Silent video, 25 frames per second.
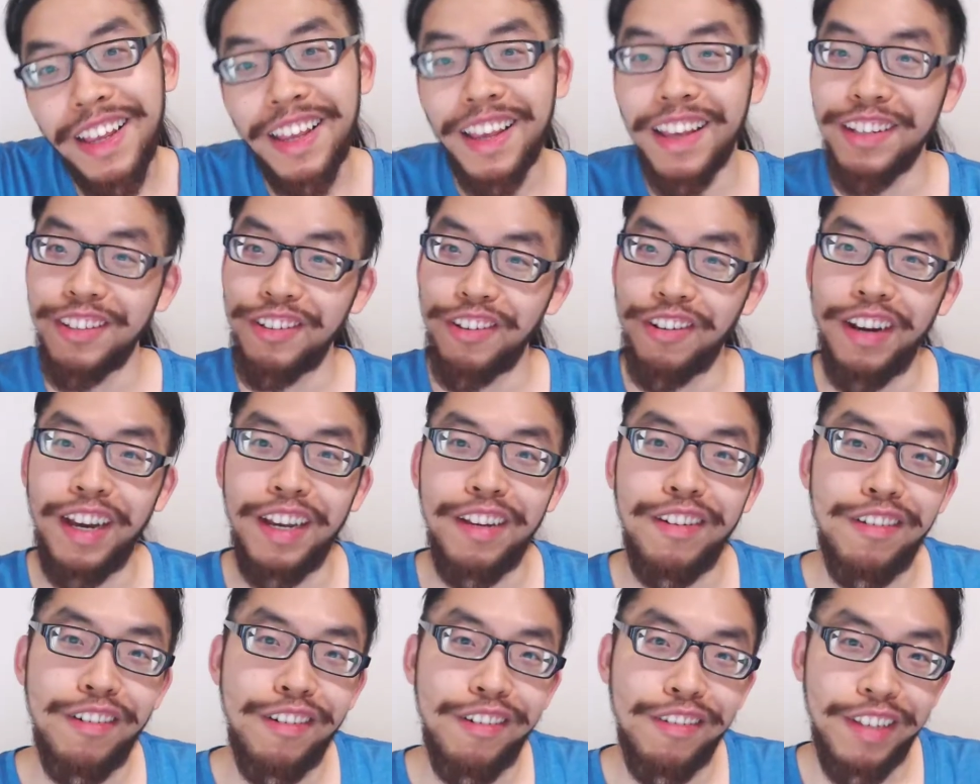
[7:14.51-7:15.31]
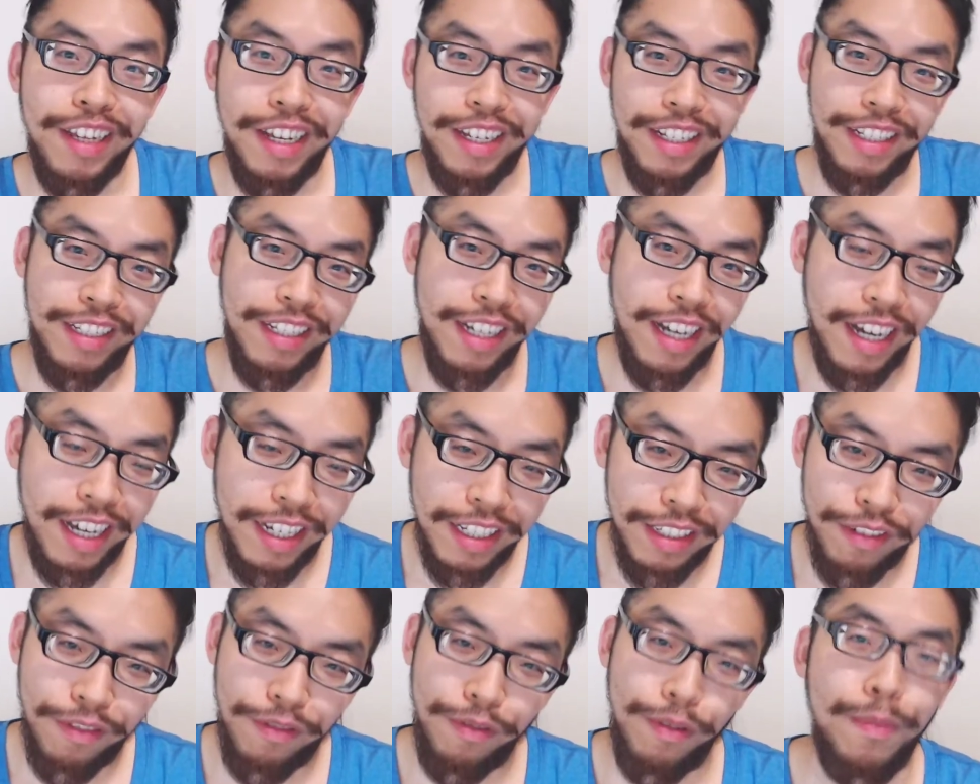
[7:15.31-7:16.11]
so I know that he
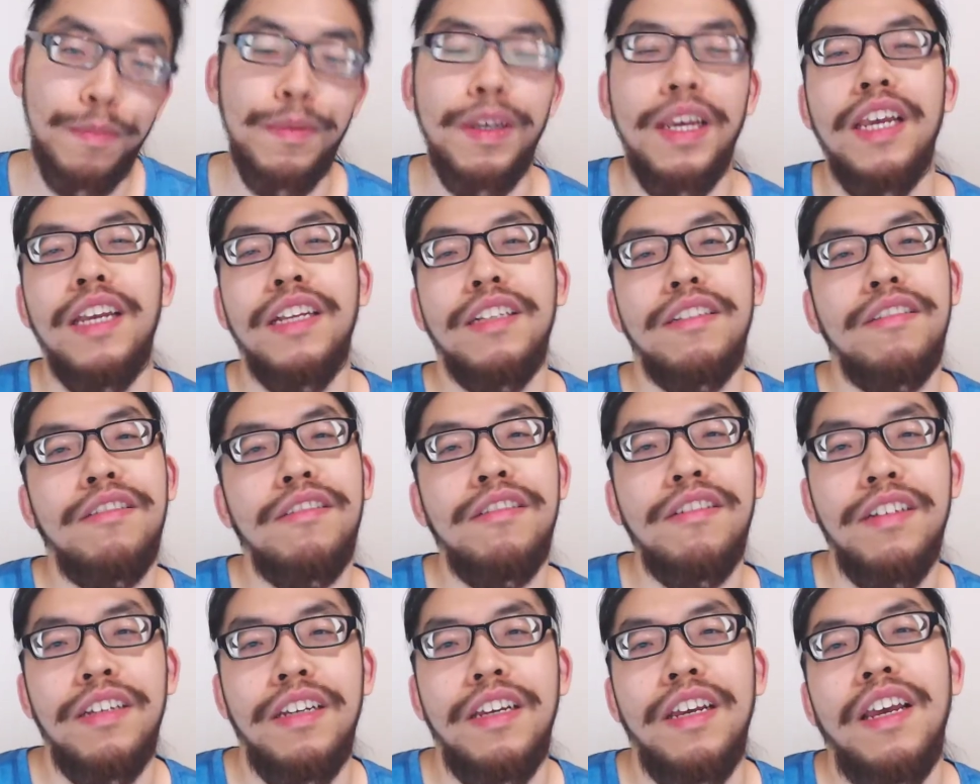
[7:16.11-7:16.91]
dies from cancer.